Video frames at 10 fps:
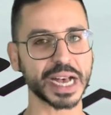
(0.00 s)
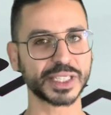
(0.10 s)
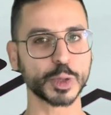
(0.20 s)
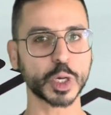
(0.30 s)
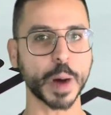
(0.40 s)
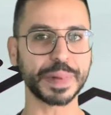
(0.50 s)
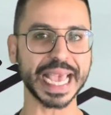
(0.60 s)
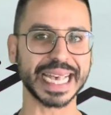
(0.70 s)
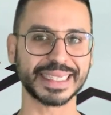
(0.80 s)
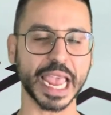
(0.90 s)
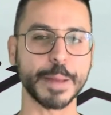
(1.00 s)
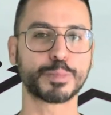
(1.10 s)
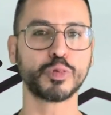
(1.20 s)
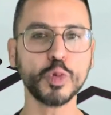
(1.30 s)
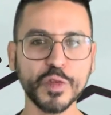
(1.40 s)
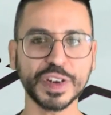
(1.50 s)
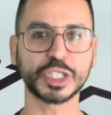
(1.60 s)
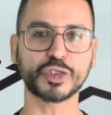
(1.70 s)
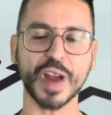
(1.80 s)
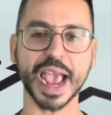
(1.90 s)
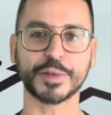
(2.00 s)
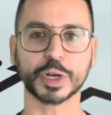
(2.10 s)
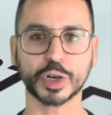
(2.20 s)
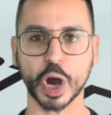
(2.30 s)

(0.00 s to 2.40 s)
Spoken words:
So the company has a proven track